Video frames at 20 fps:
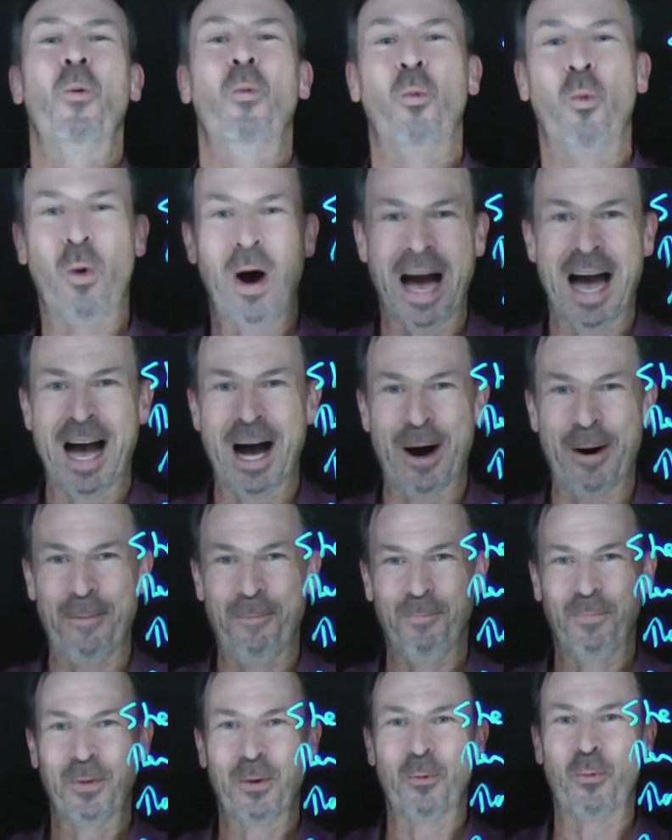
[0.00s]

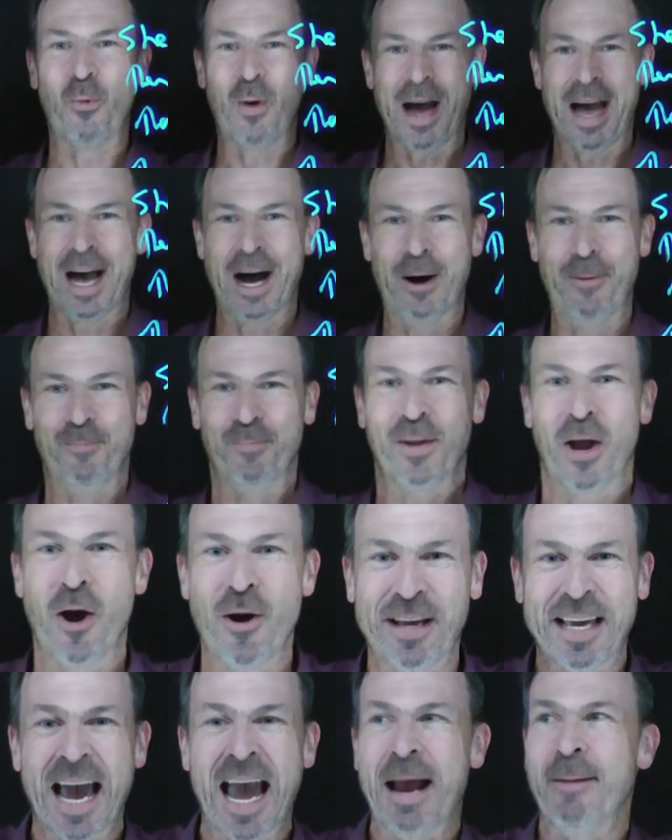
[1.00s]
Wow, wow.
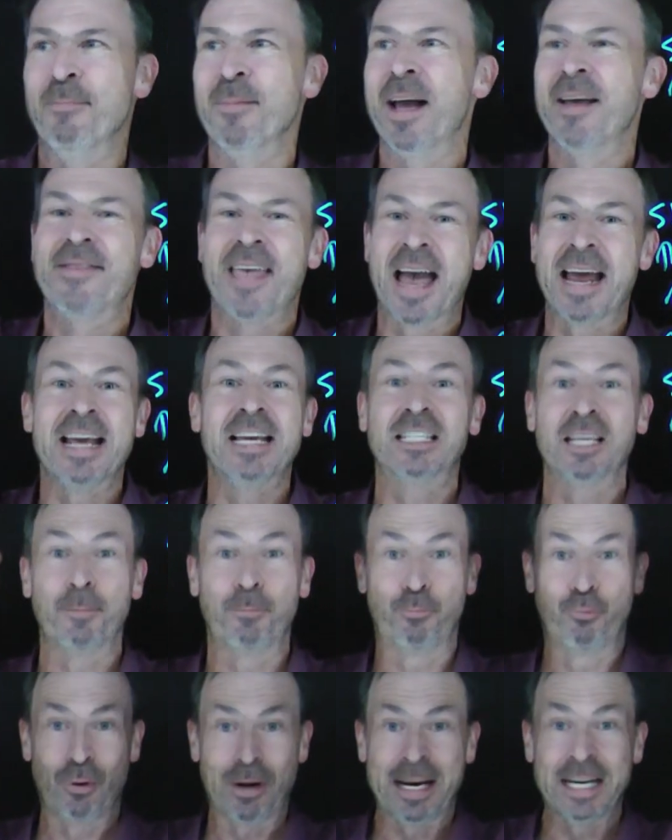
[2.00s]
Okay, that is a
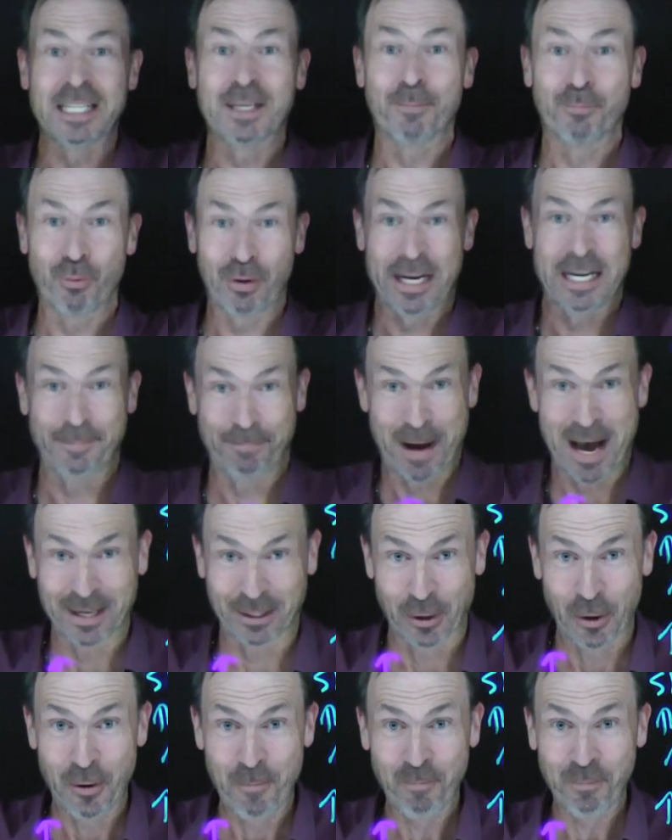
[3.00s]
brilliant, brilliant
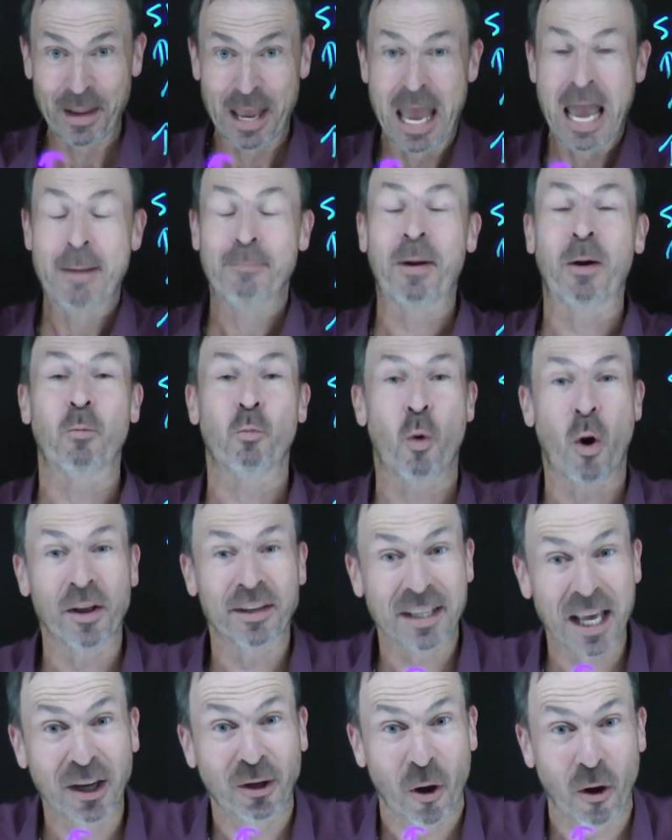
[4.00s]
puzzle. But
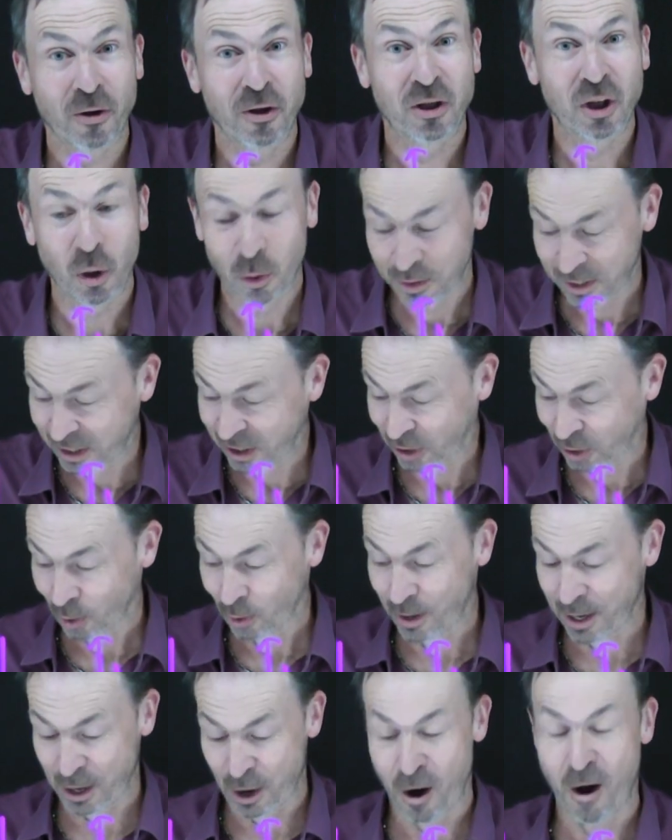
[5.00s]
what's that got to do with the
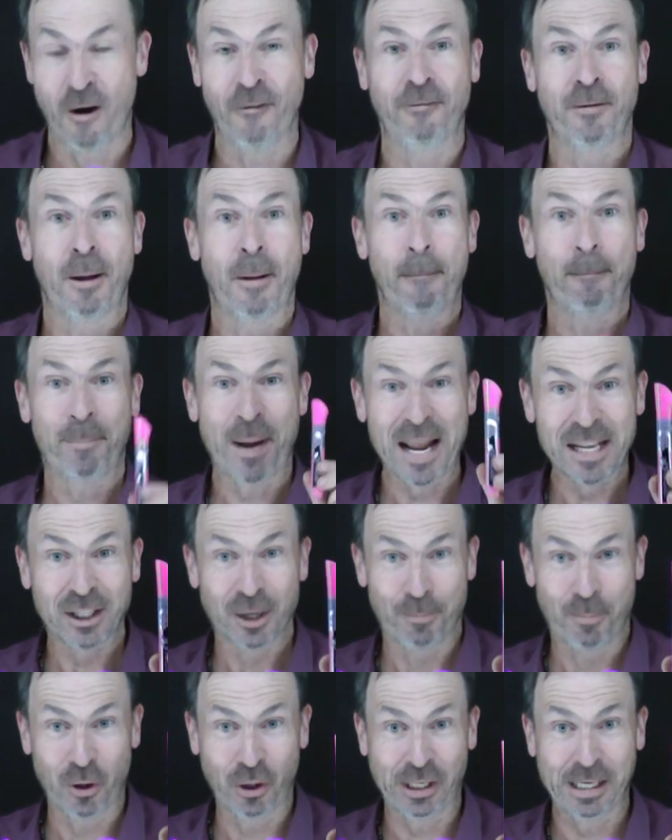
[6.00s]
story of
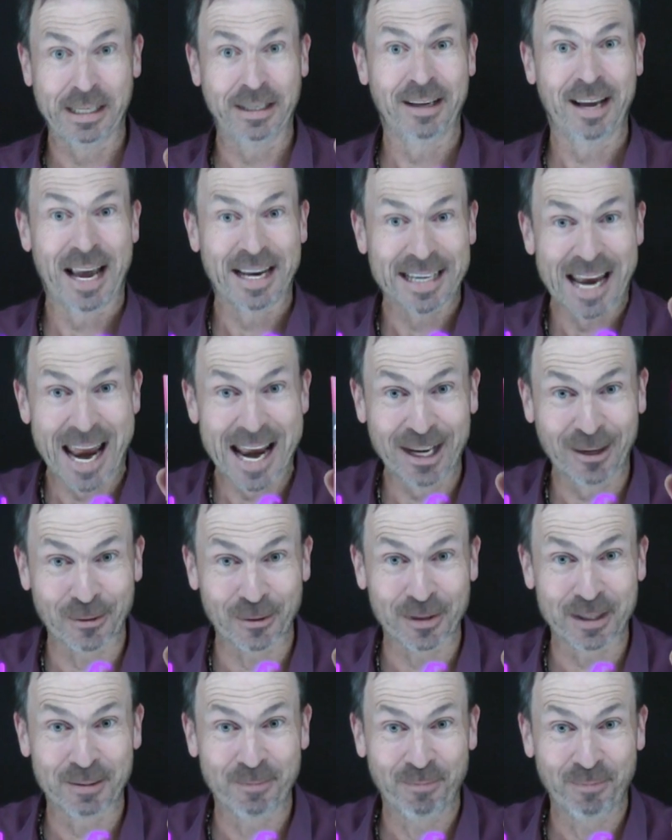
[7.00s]
pencil pushing and
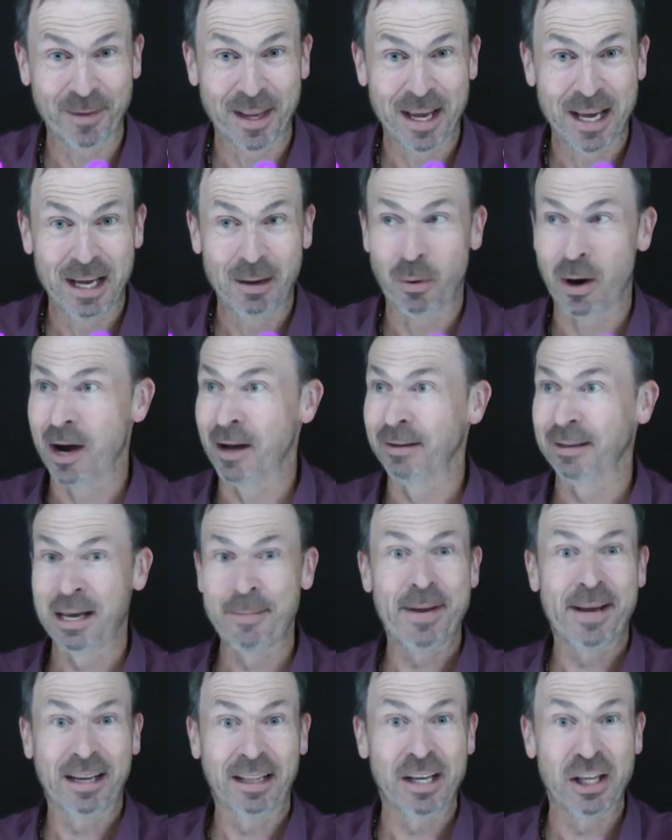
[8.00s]
angles? Well,
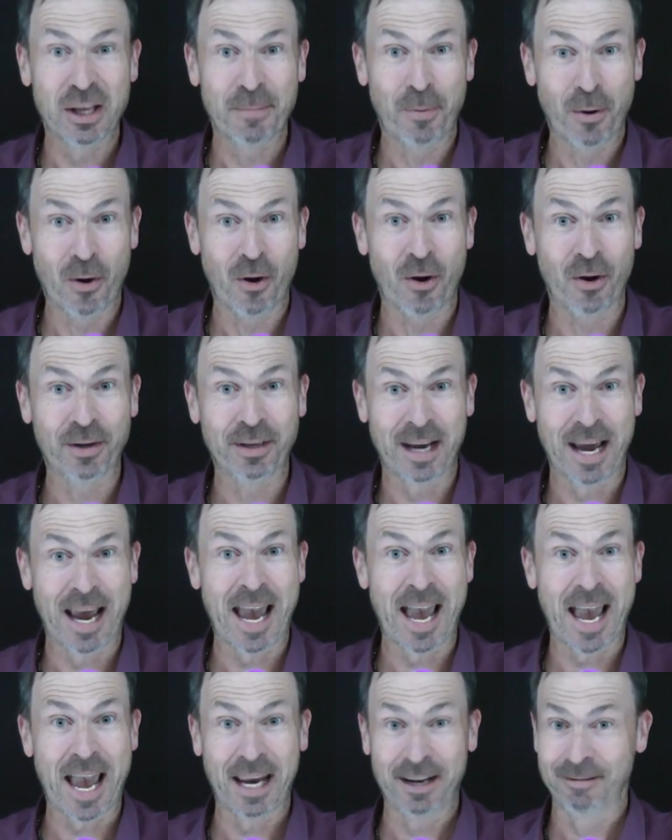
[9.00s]
let me clean the board
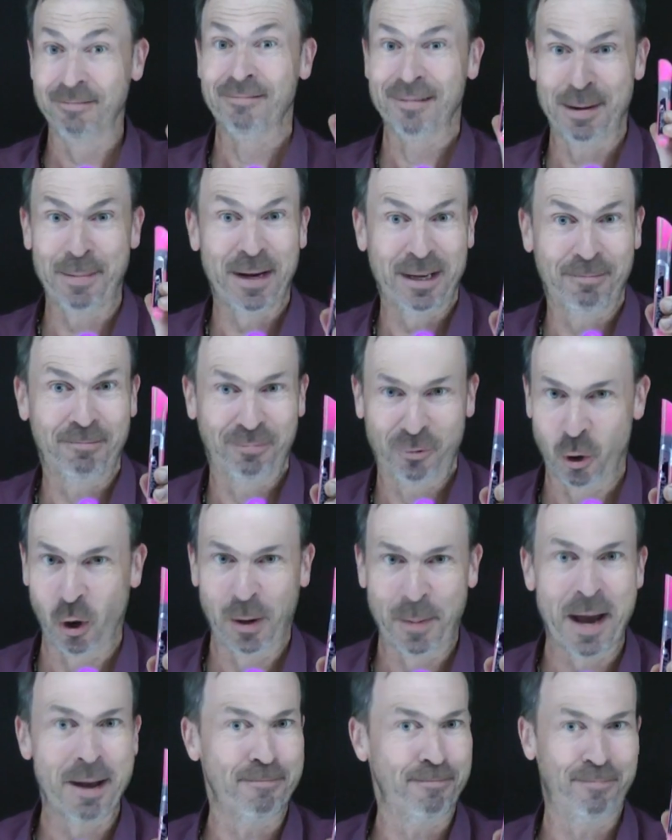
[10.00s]
and let me
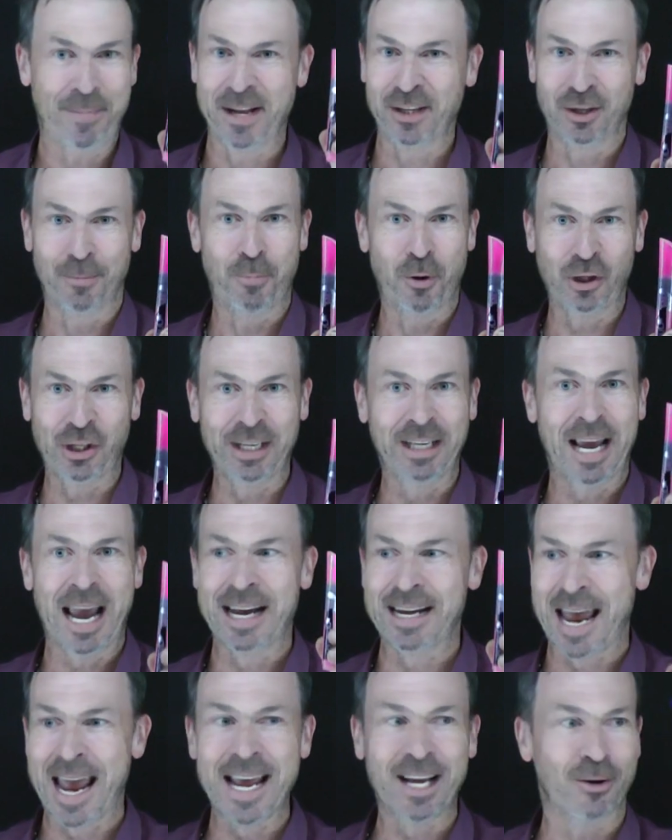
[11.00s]
talk about pencil
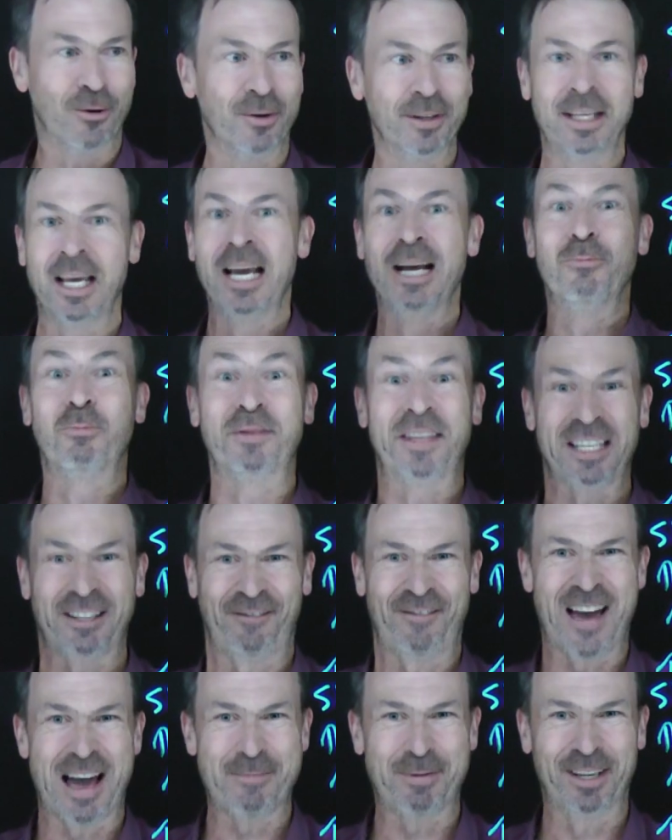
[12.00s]
pushing and angles with
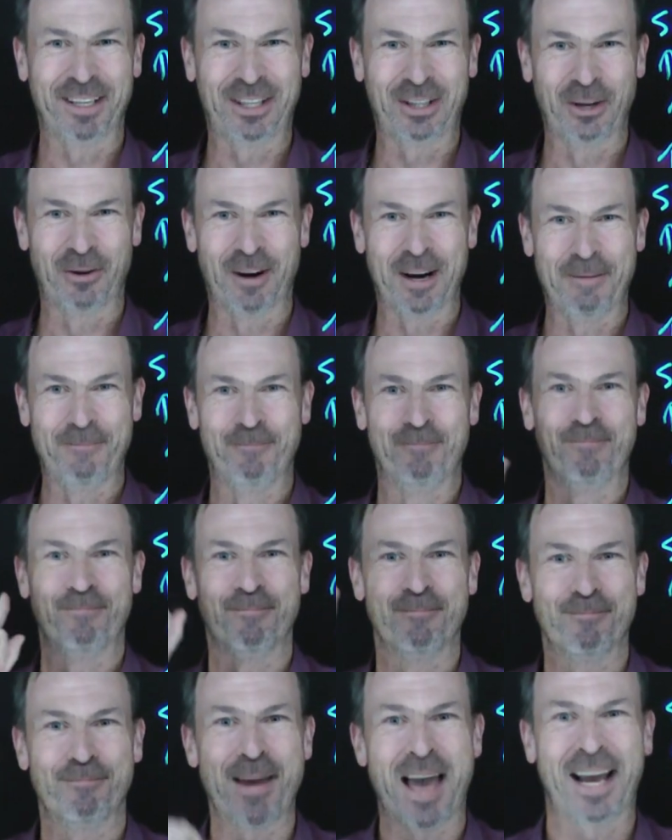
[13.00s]
this fabulous story.
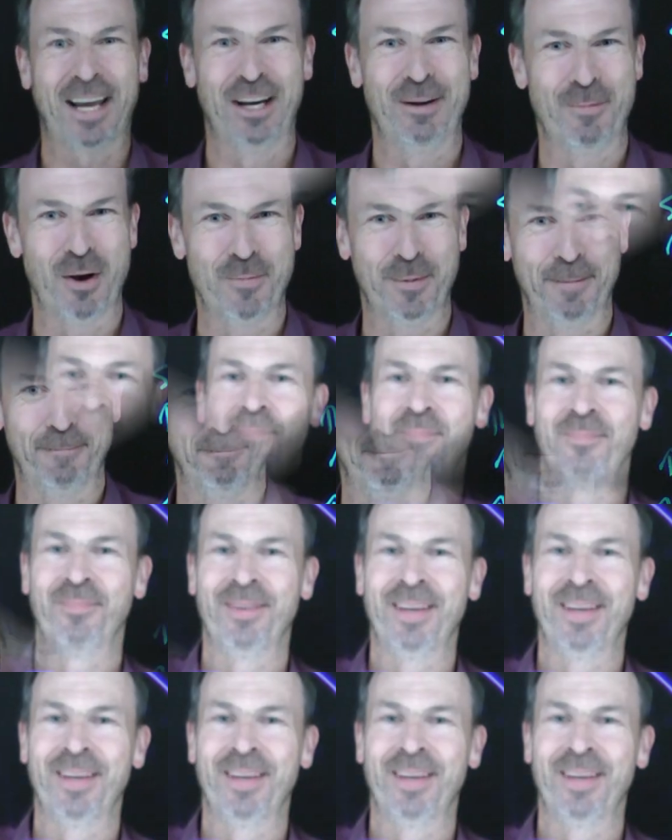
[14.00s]
Back in a moment.